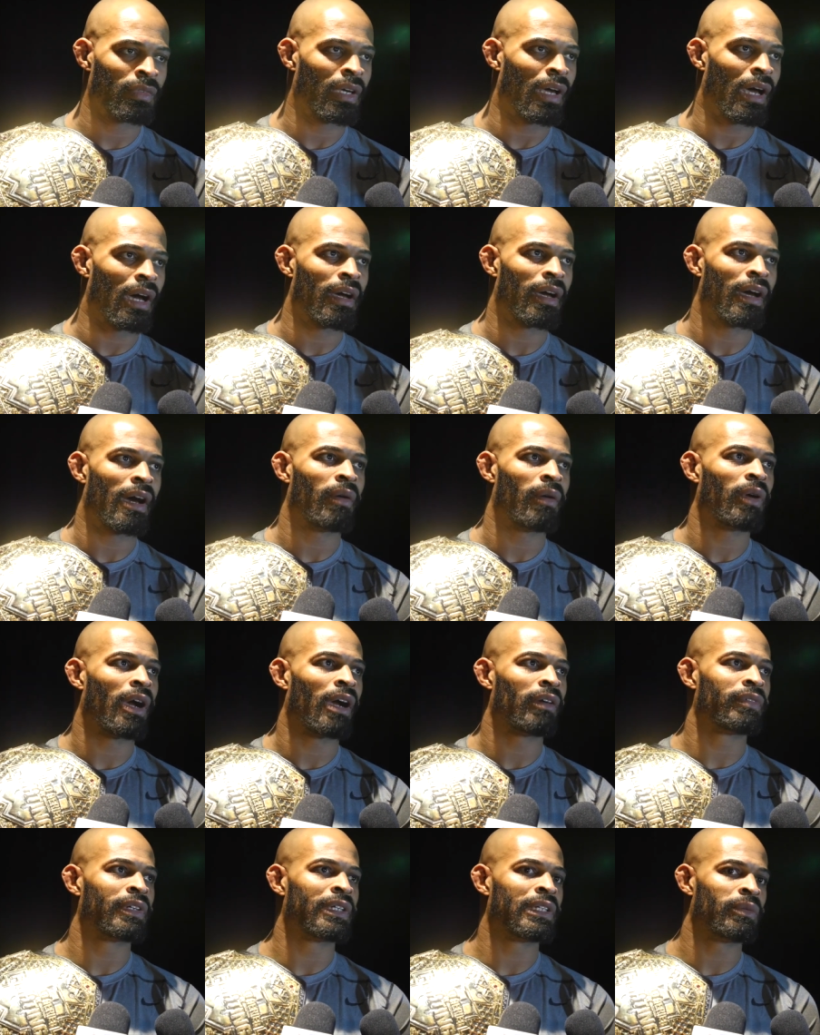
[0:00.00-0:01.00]
I, I, I
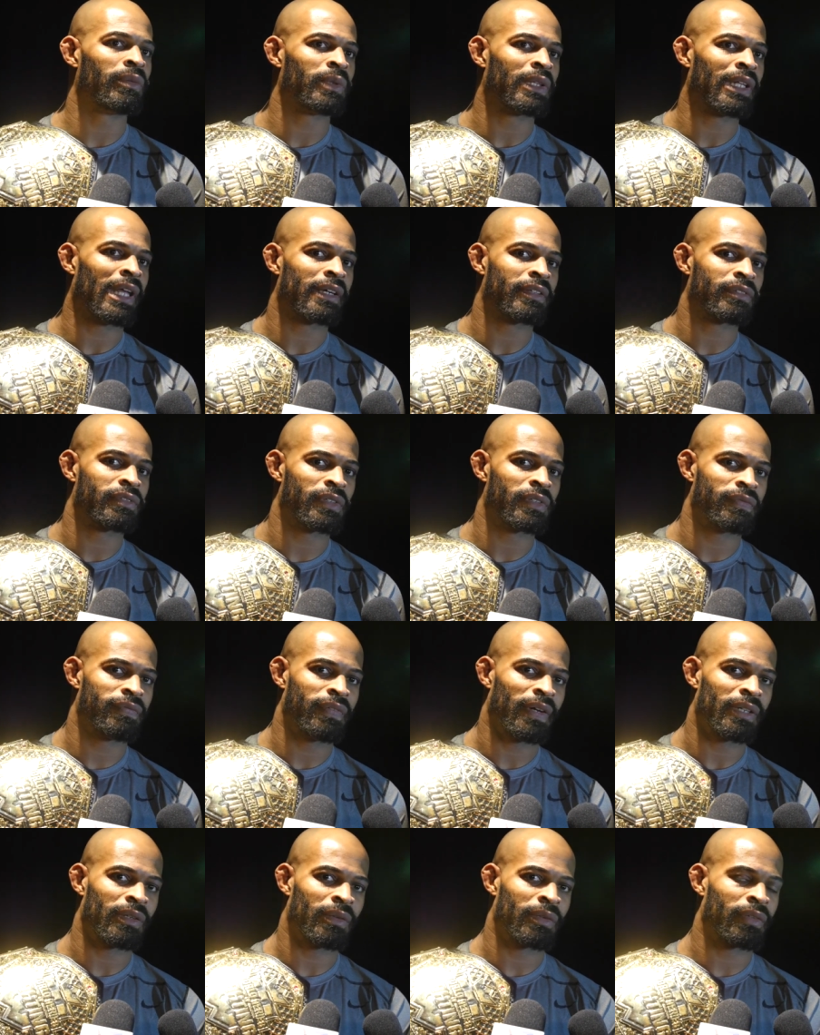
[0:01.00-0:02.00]
really would like to
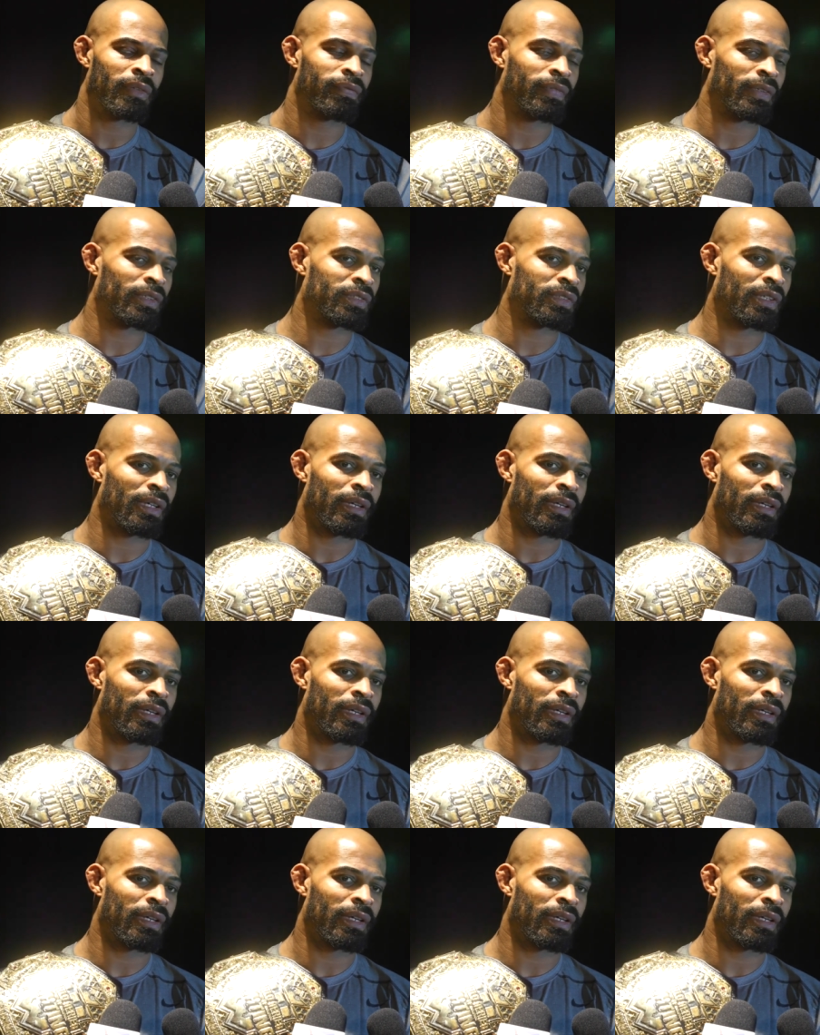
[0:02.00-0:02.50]
fight on the first